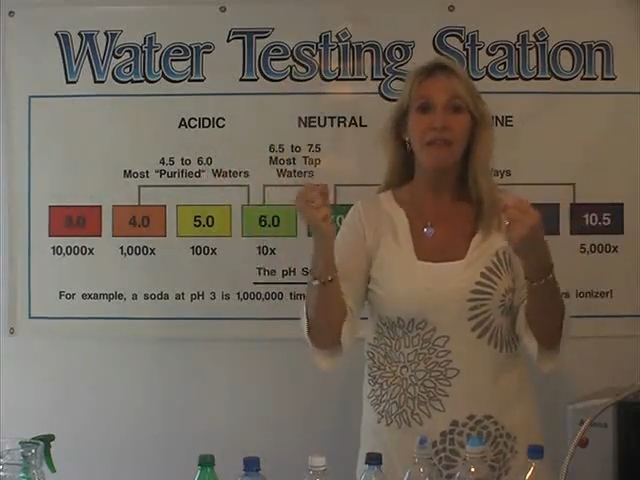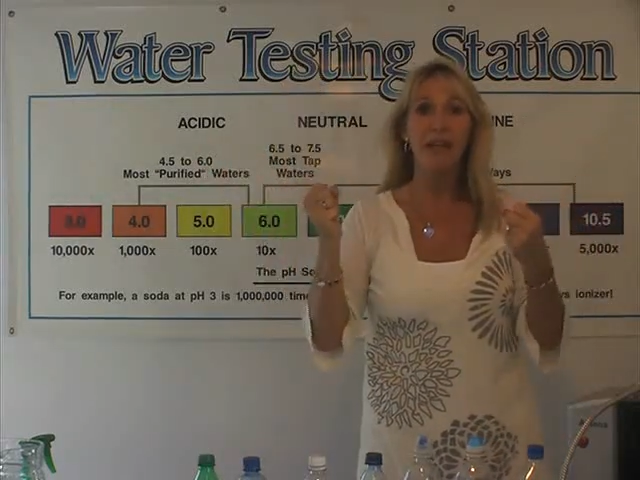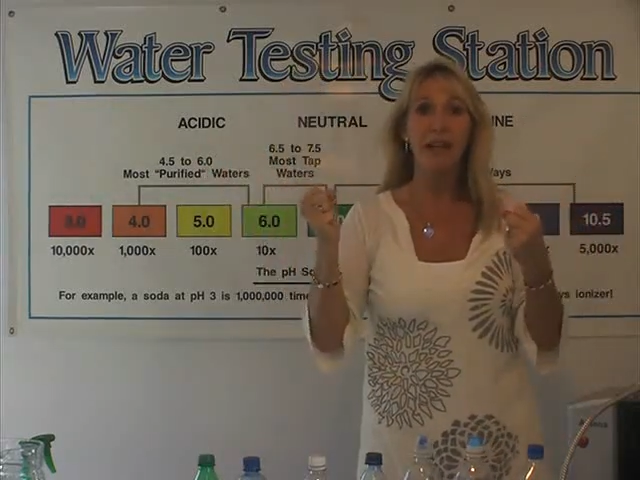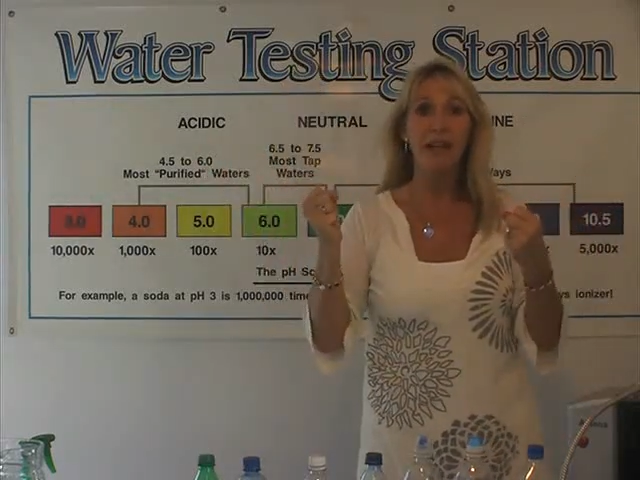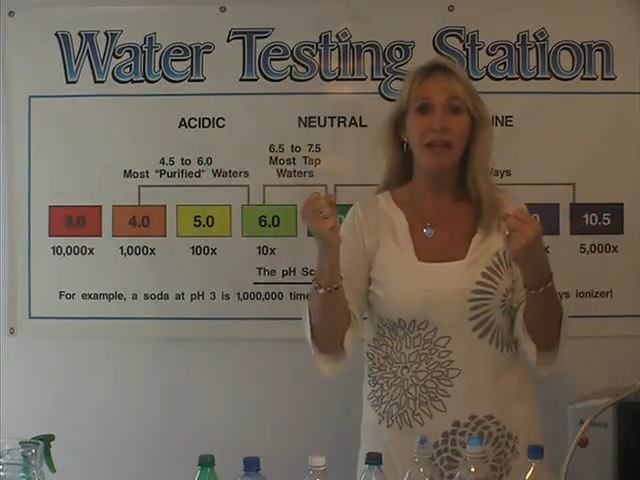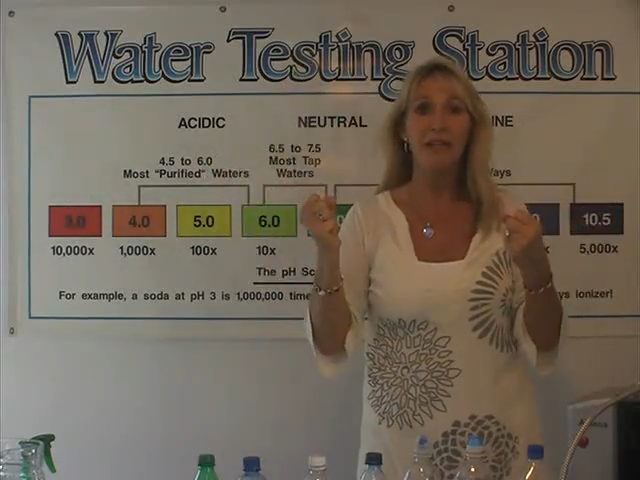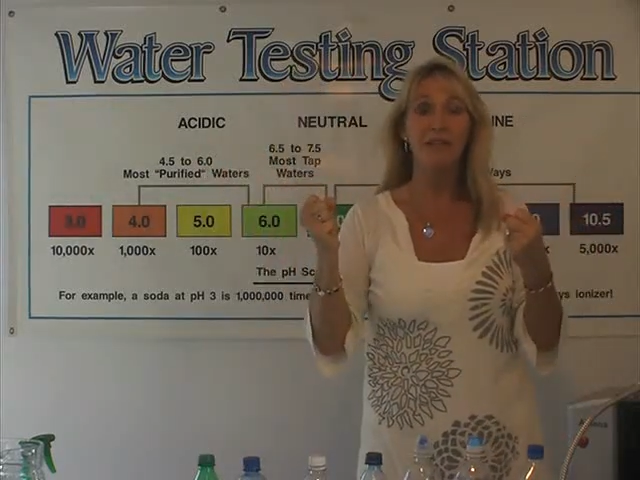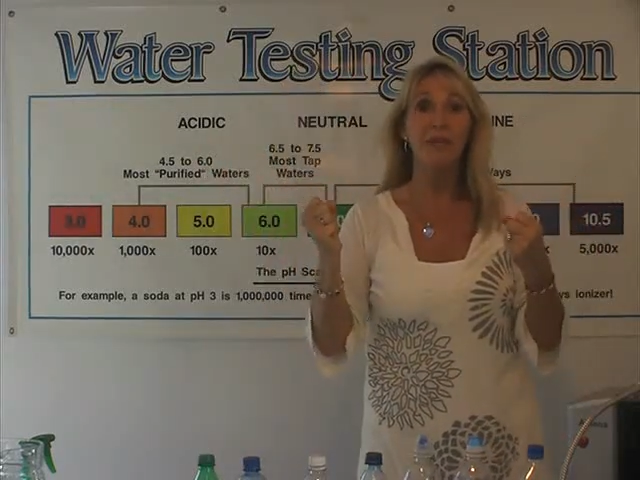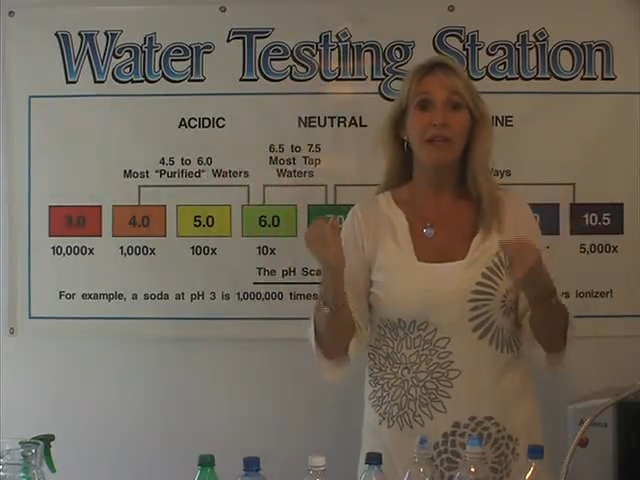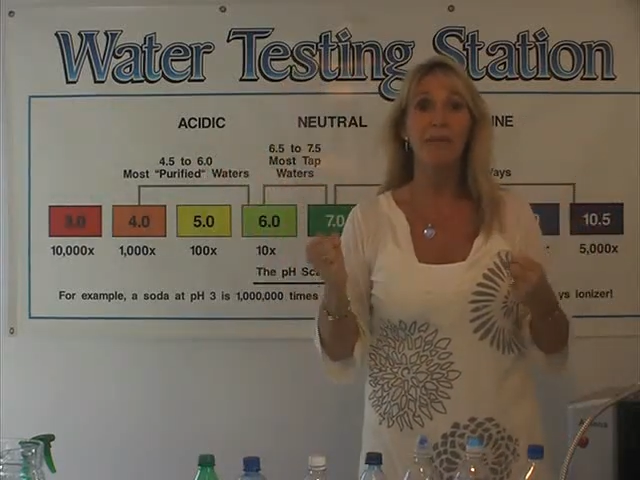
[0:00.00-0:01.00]
they can to
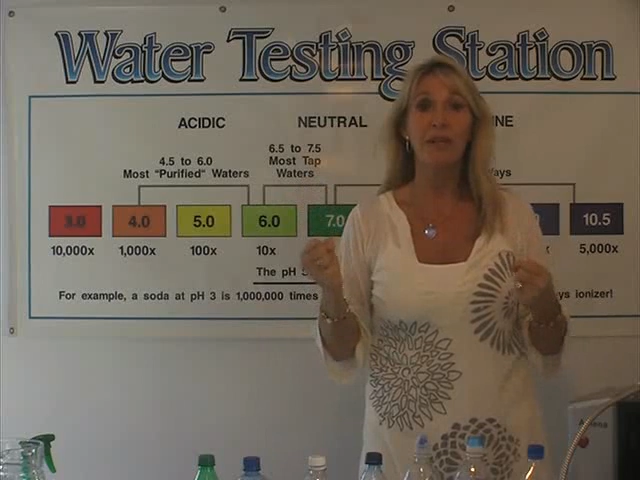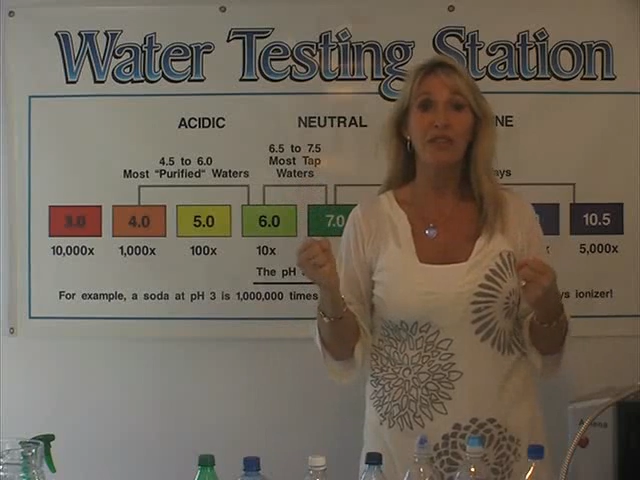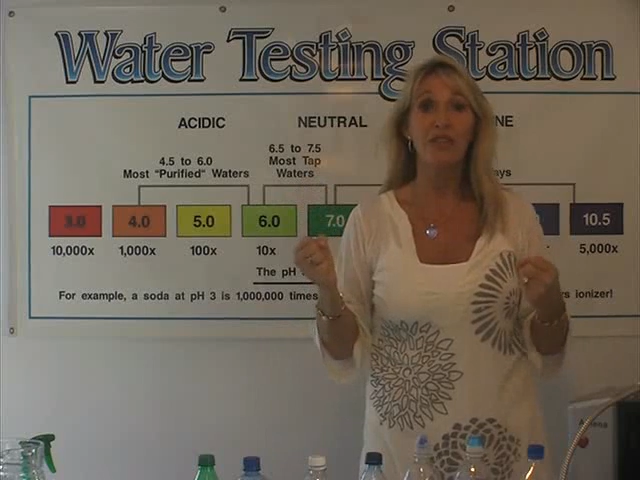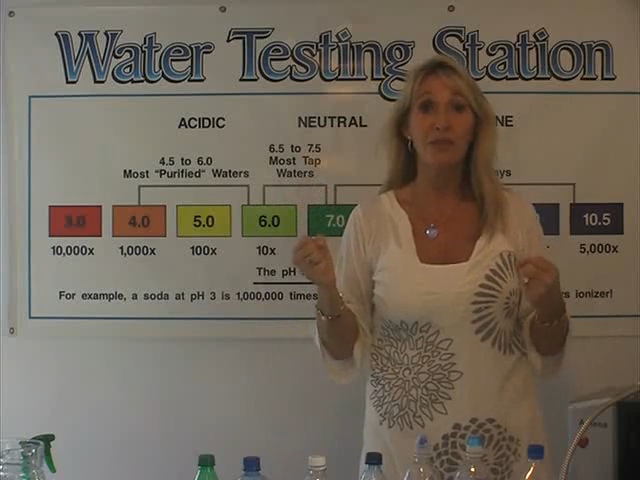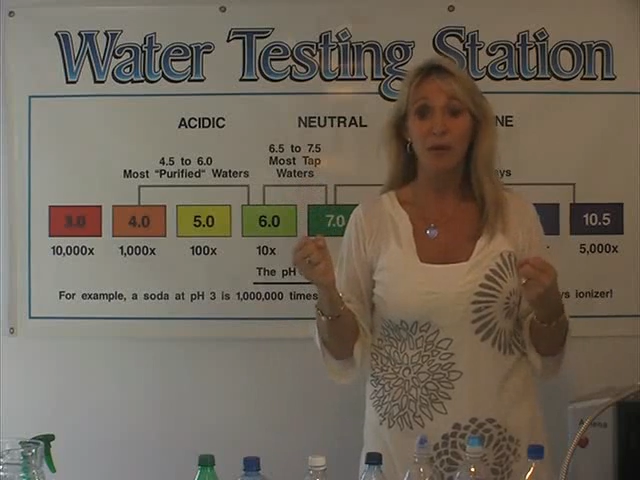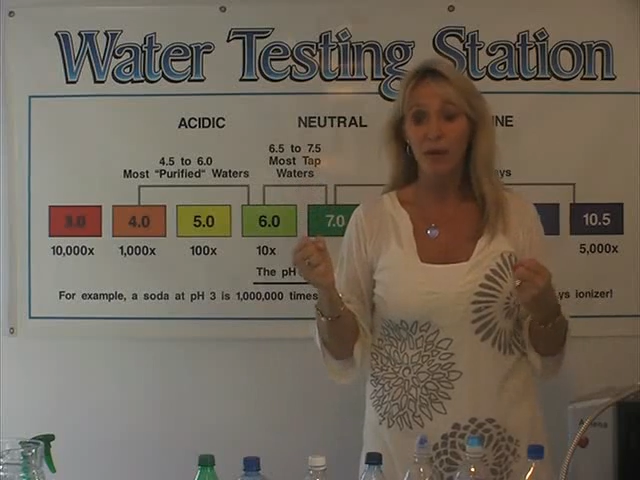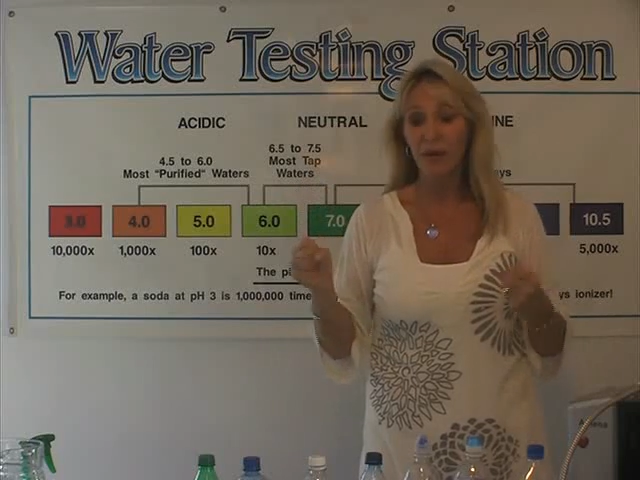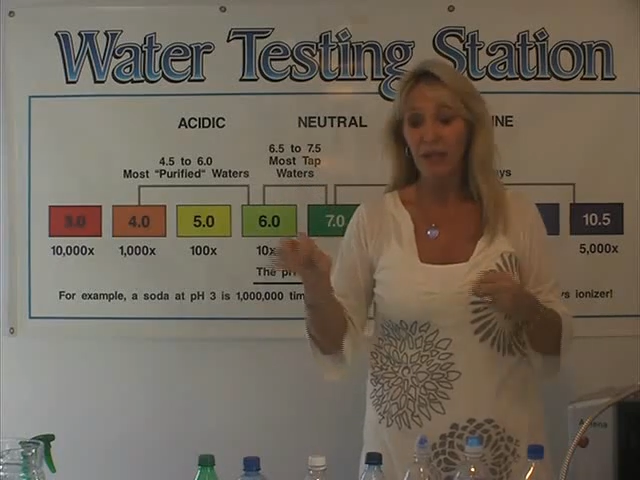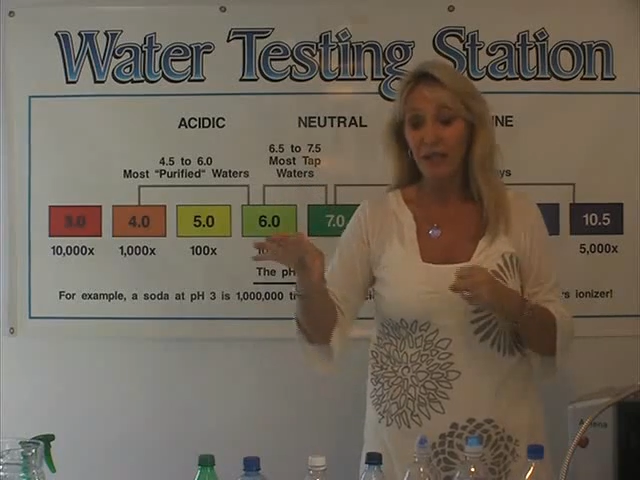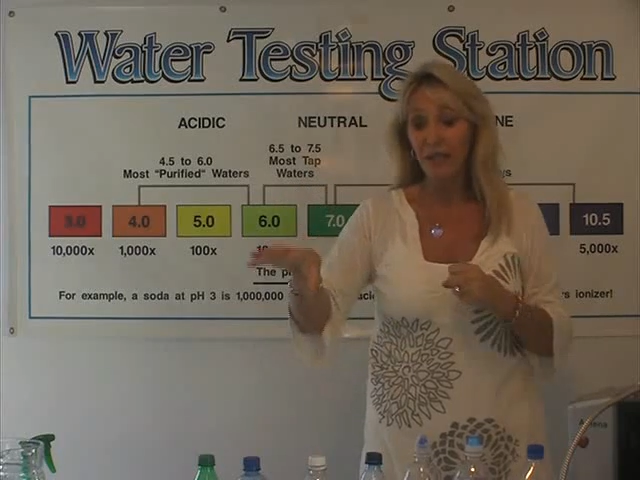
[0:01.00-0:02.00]
become H2O again.